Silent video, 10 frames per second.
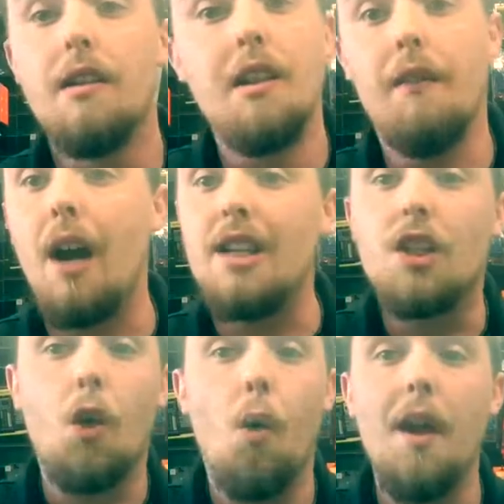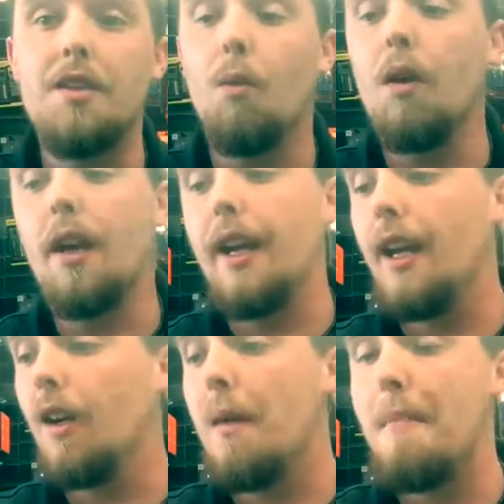The device quits
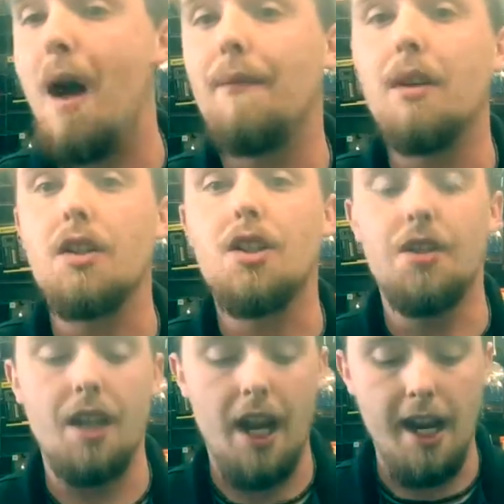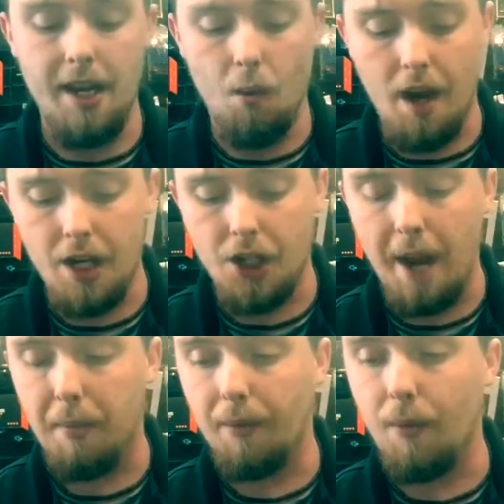working or it malfunctions in any way,
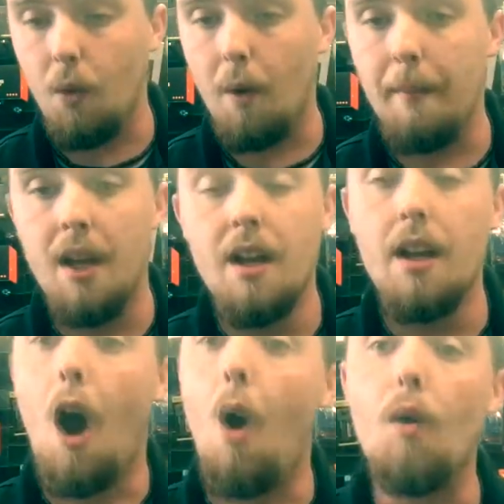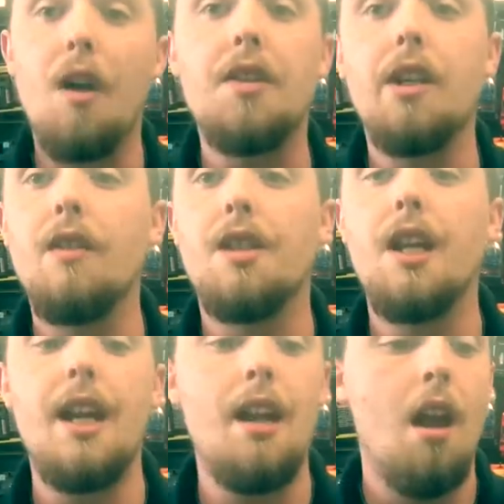shape, or form, hold on to your
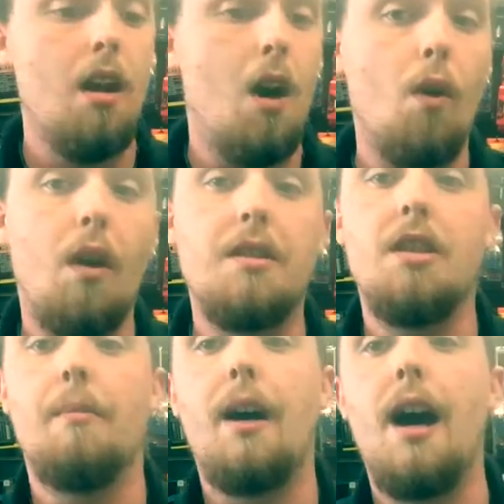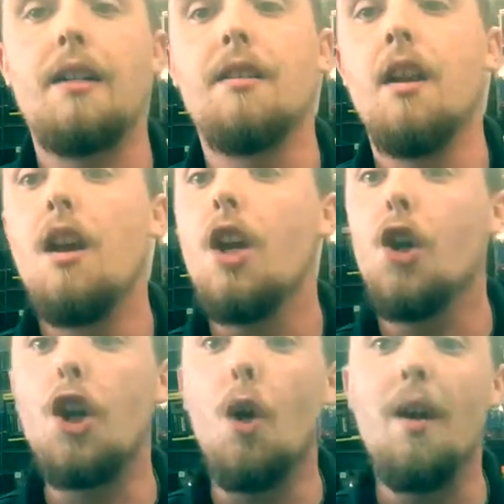receipt, hold on to the box.
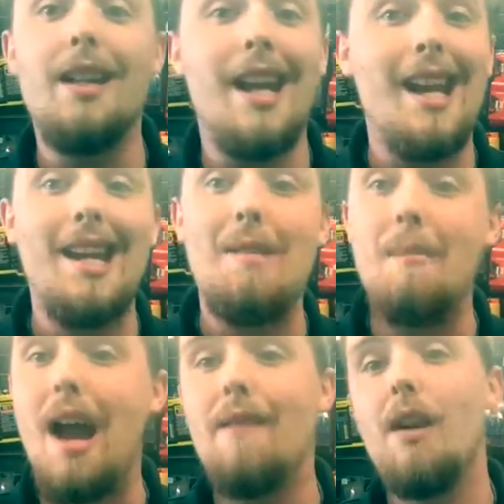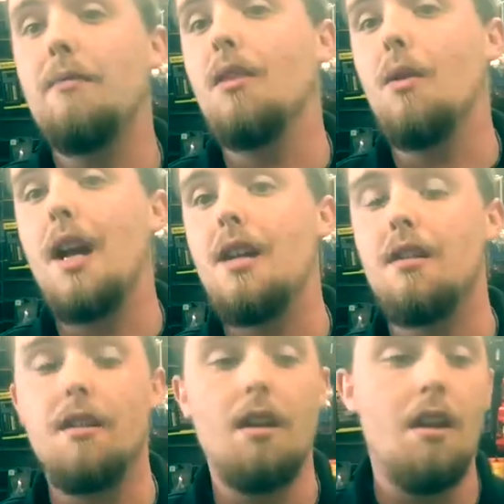You can go into any Mad Vapes
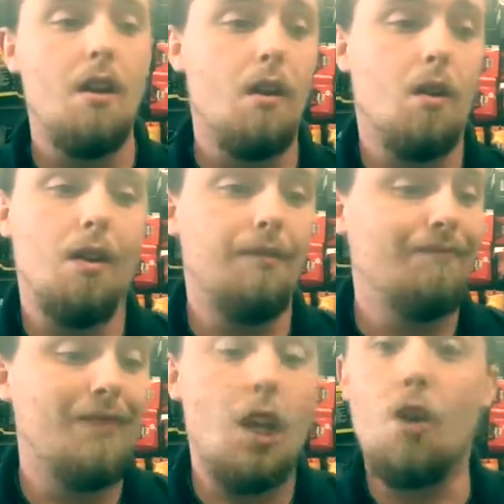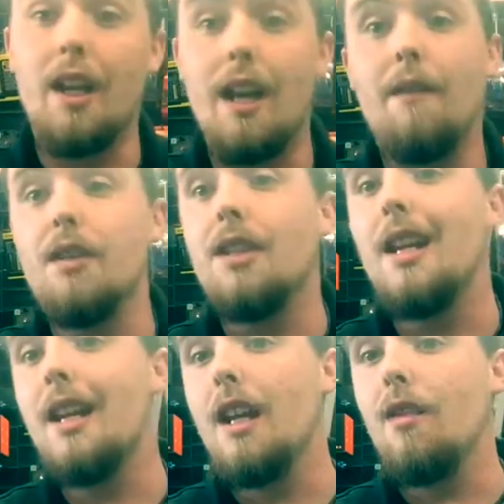location, or you can even
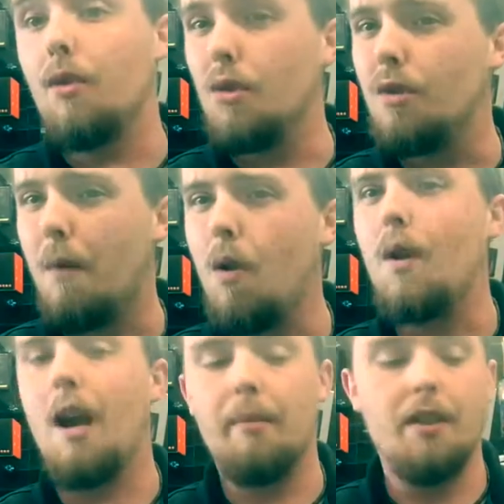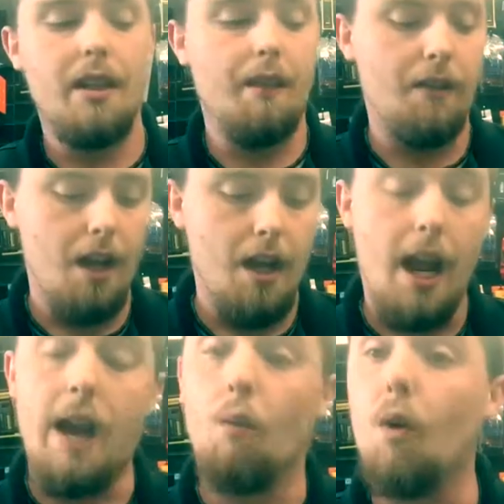send it in through Smok, I believe,
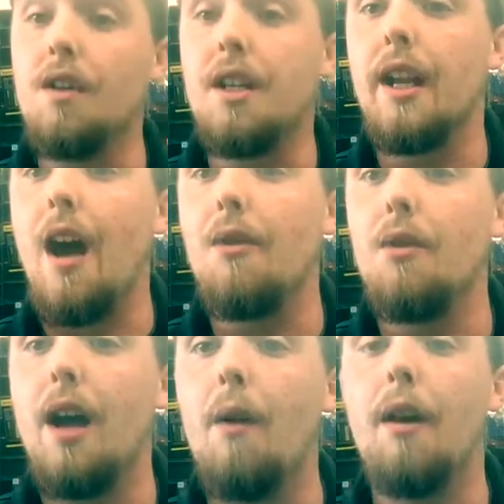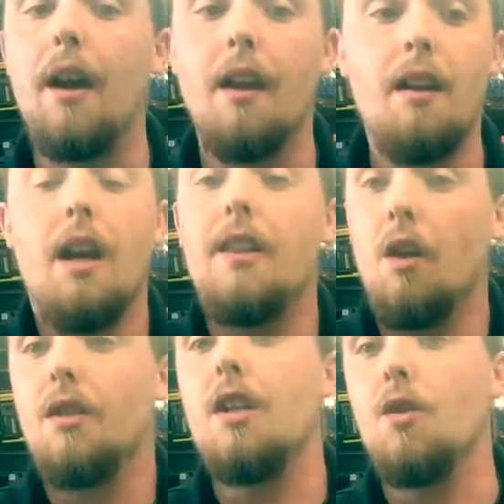and warranty it out through that way, and
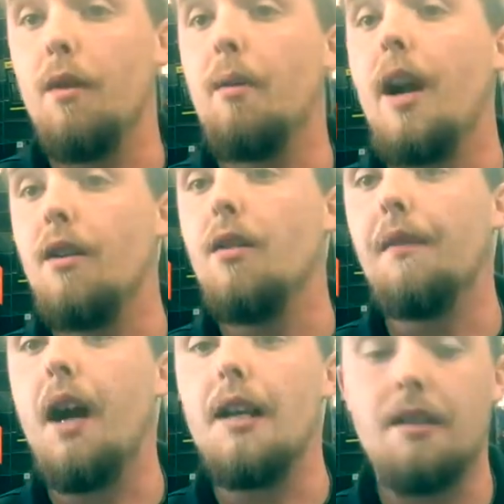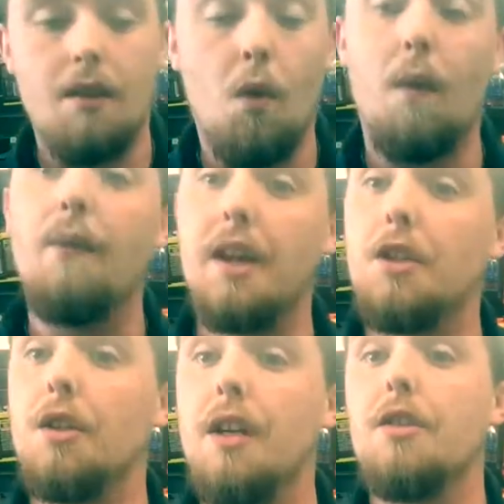they'll send you a brand new device or
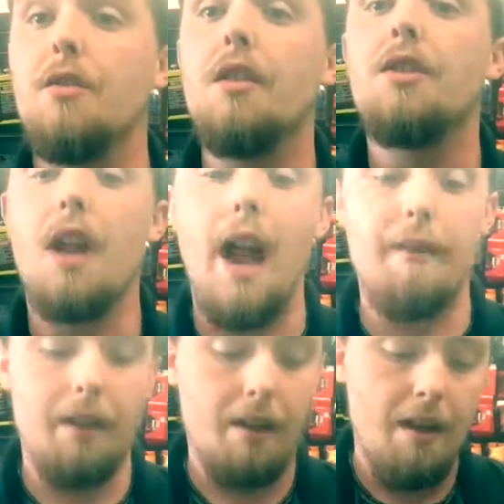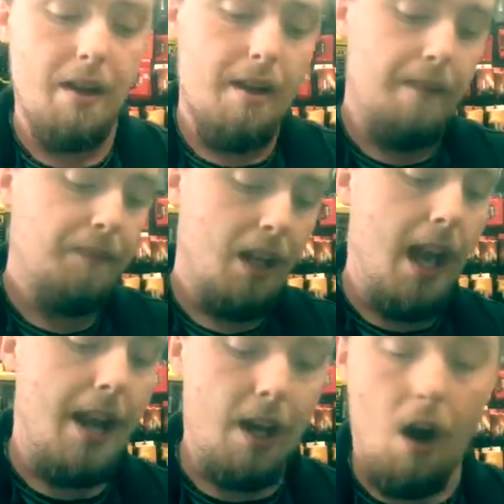fix your issue that you're having.
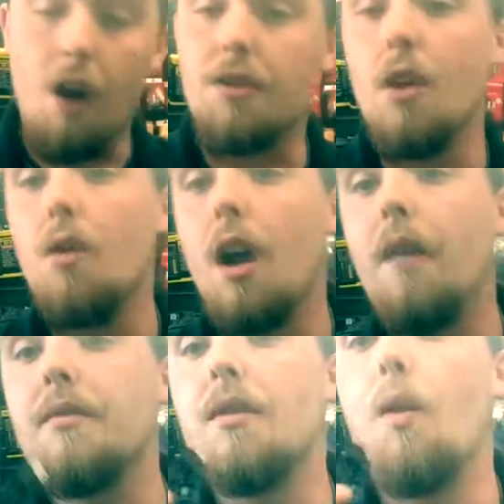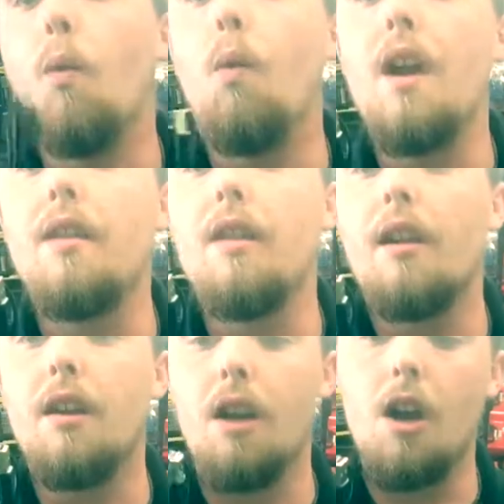And it also comes with
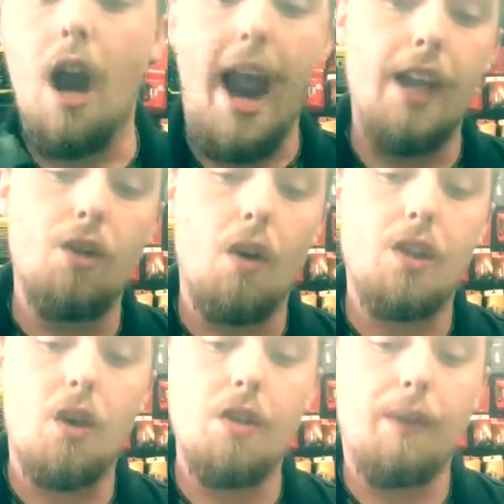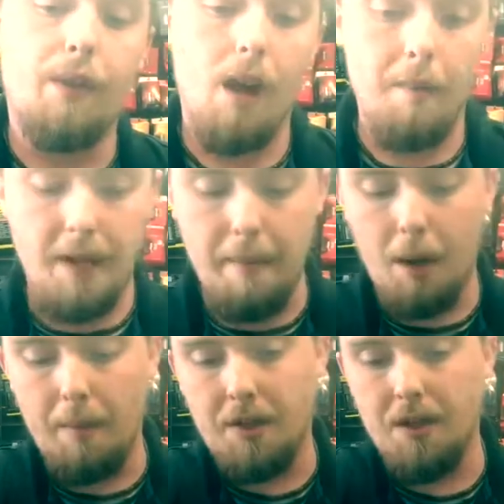your Android charger for update
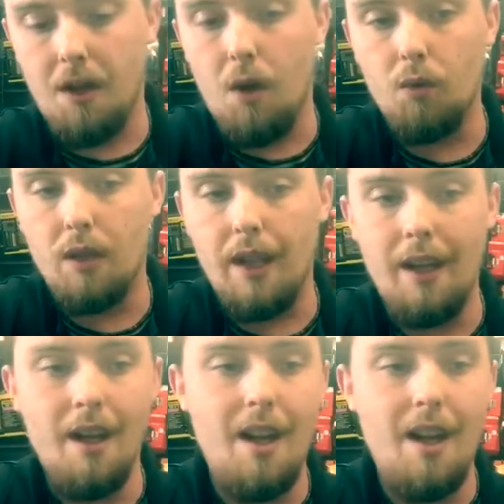purposes only.